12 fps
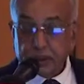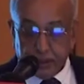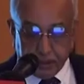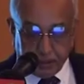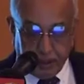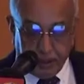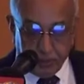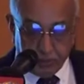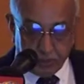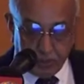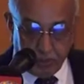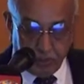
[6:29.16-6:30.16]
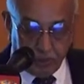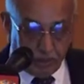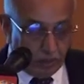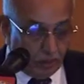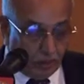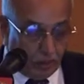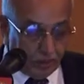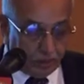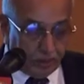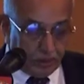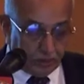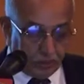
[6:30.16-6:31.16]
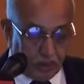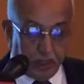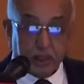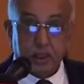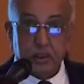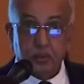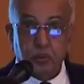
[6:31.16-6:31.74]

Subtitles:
10 times larger than Sri Lanka's